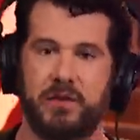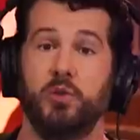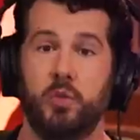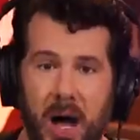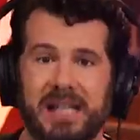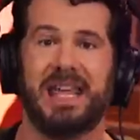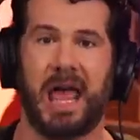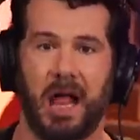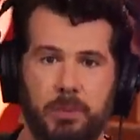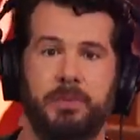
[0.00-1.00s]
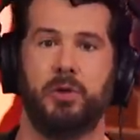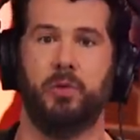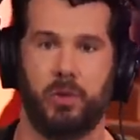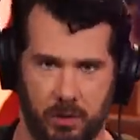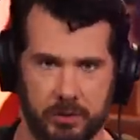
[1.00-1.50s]
If you want to help
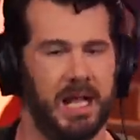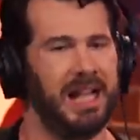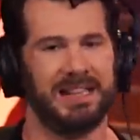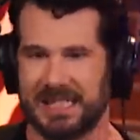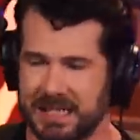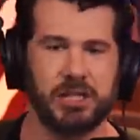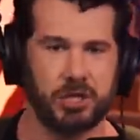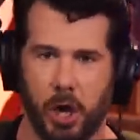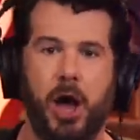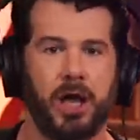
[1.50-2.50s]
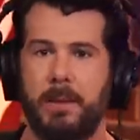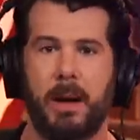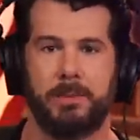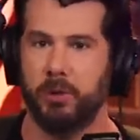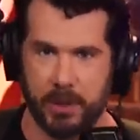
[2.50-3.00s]
the world, let's not talk
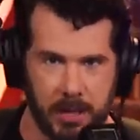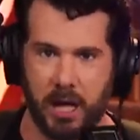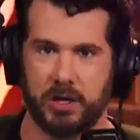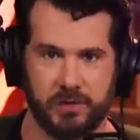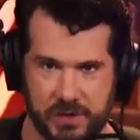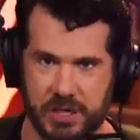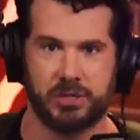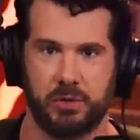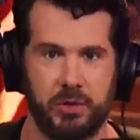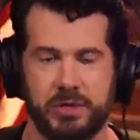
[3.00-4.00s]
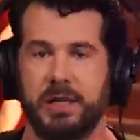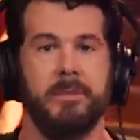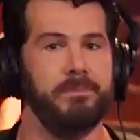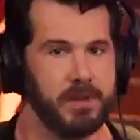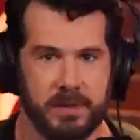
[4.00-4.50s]
about puberty blockers for six-year-olds and,